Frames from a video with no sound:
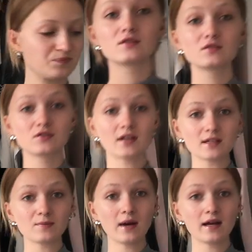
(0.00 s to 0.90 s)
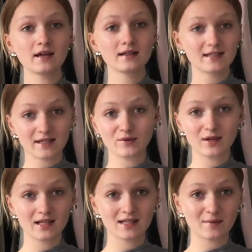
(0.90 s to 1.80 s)
so that's my
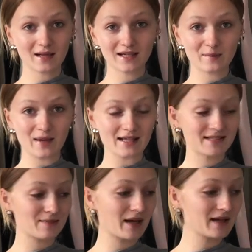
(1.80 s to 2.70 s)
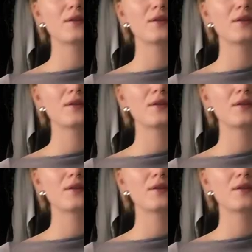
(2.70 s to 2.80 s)
liquids and my little plastic bag.